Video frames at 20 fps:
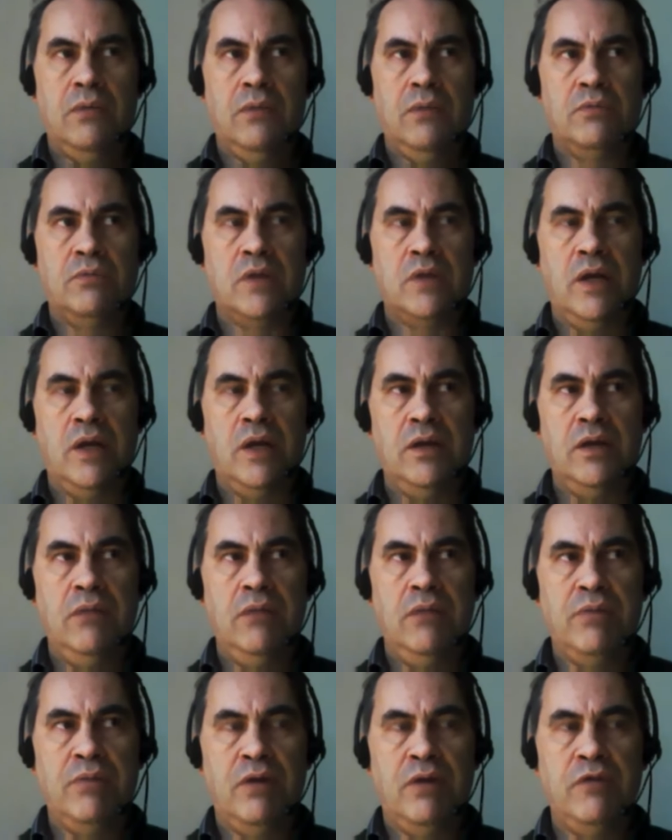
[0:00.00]
slightly
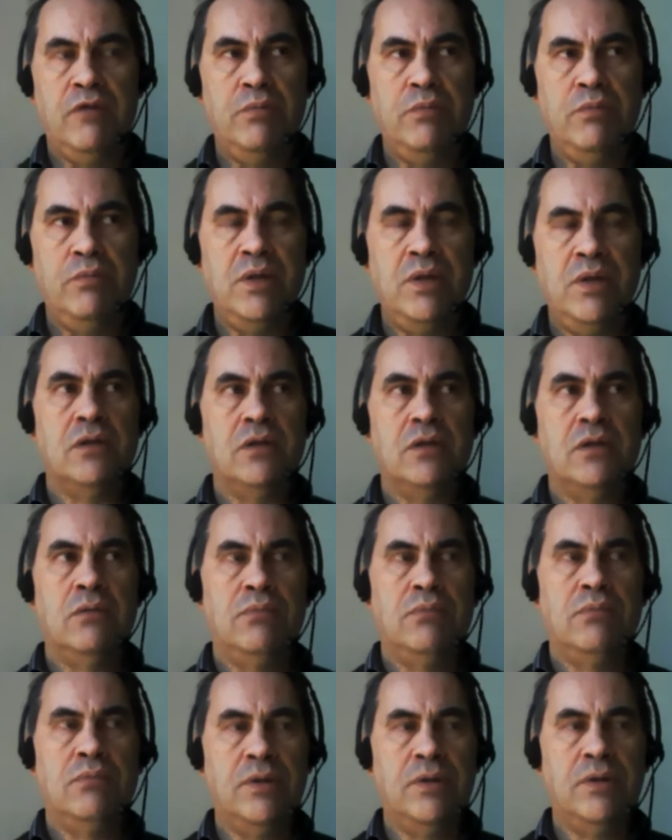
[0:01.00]
imperfect beings,
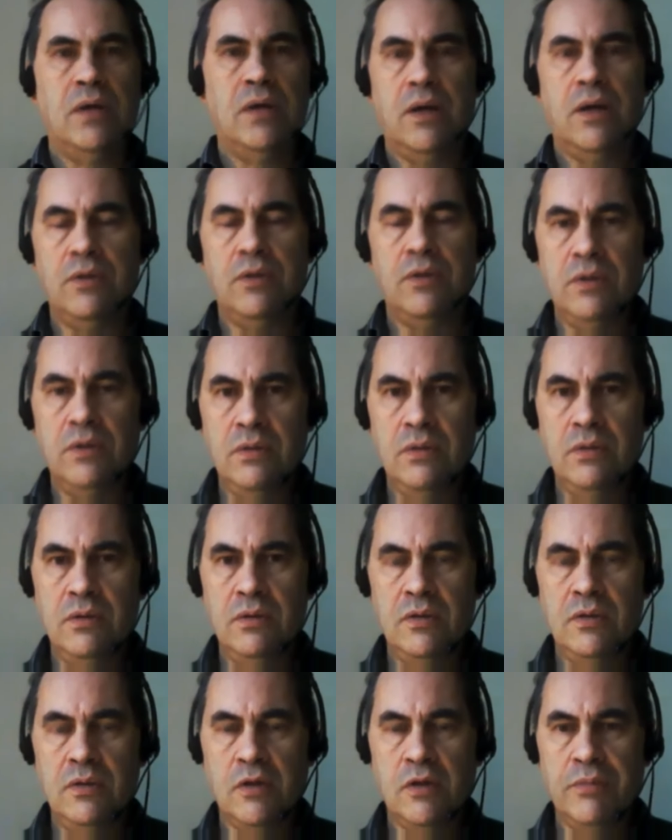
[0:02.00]
but our
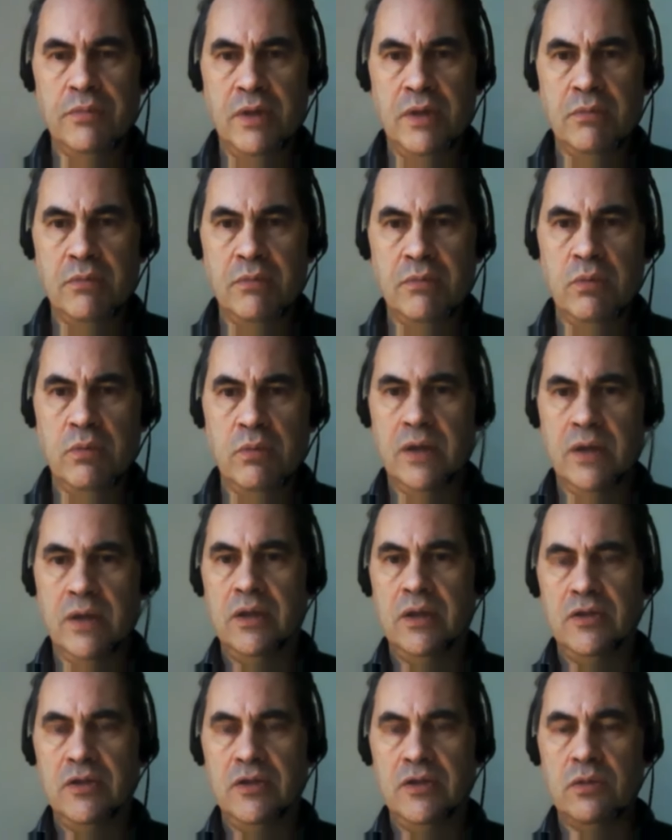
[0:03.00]
job number one is
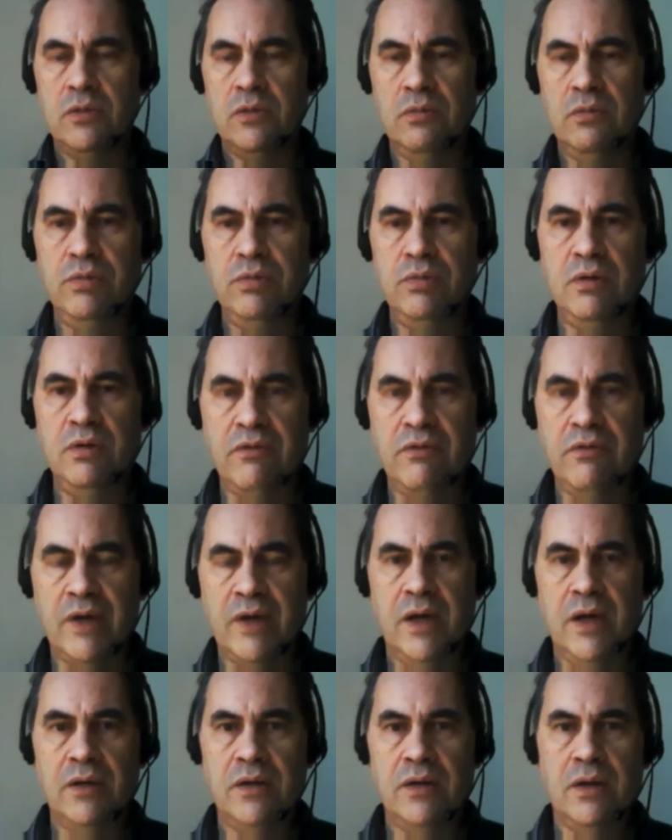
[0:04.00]
sort of to beautify
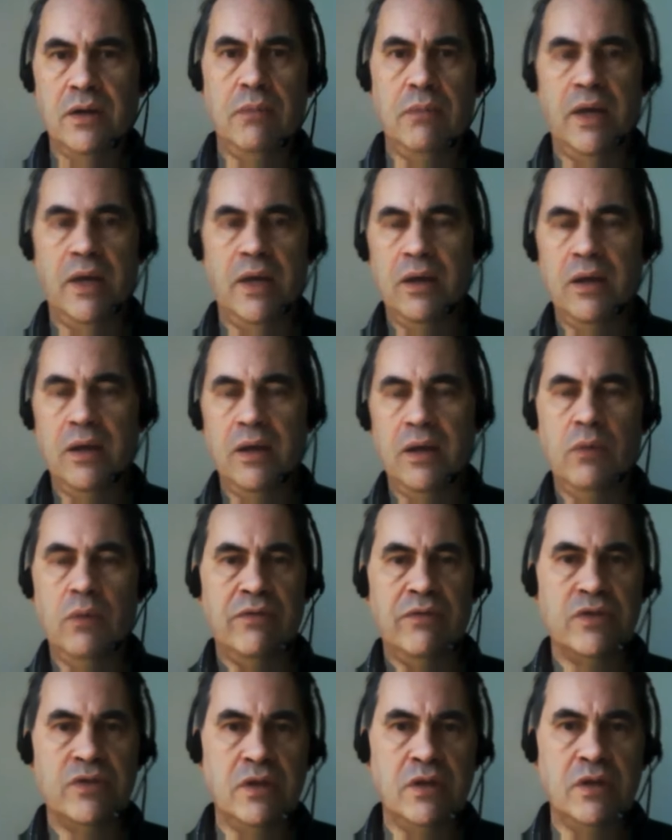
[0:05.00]
it and making whatever
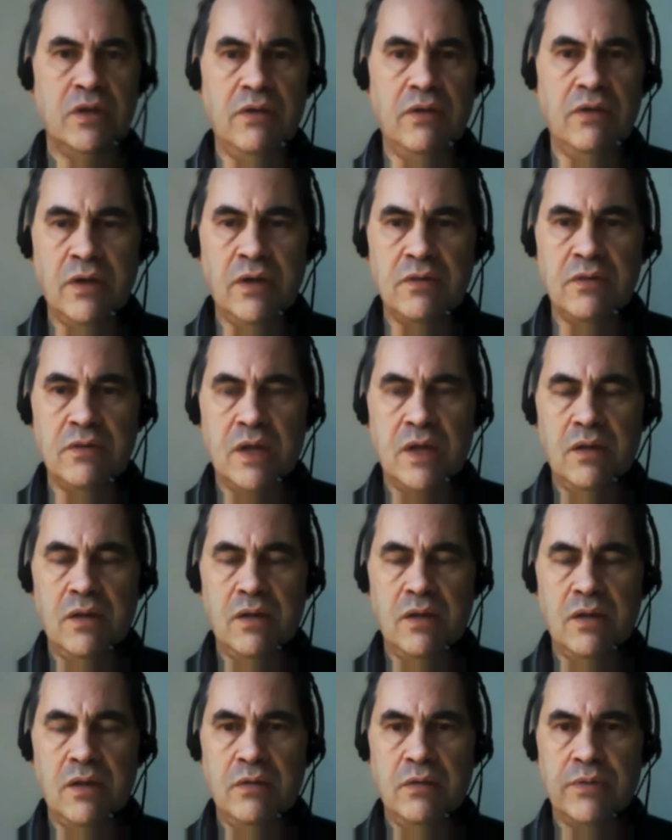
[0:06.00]
significant dent in
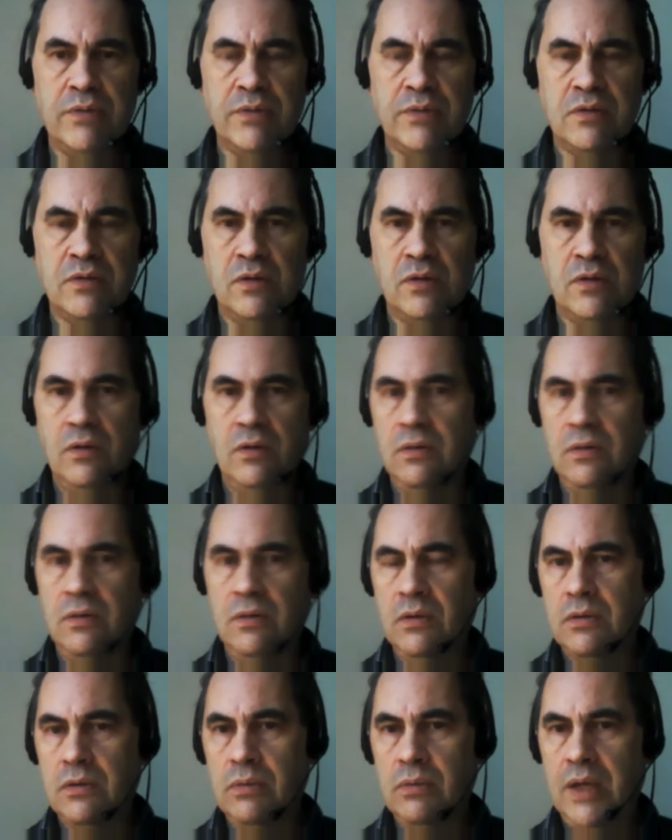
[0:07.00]
the process of the universe
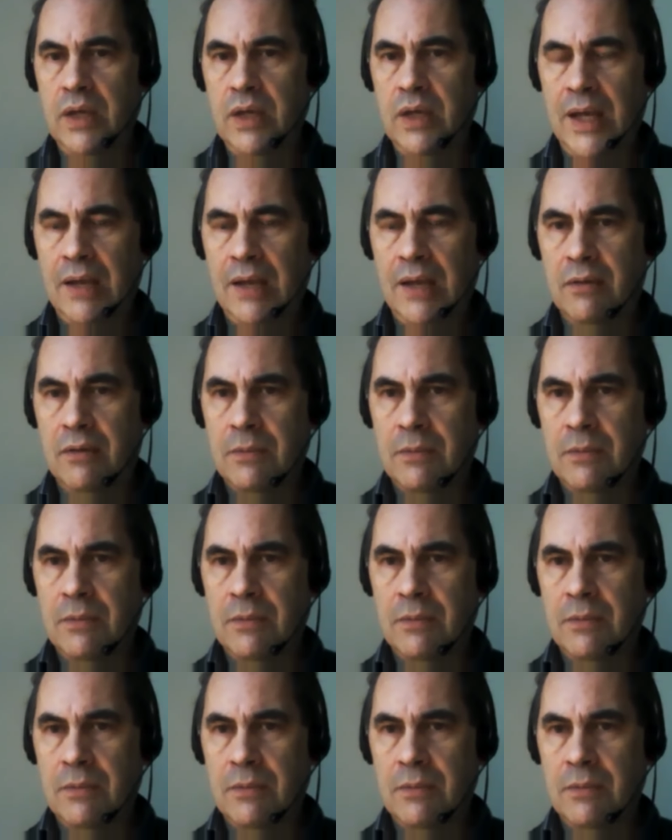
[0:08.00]
we can, right?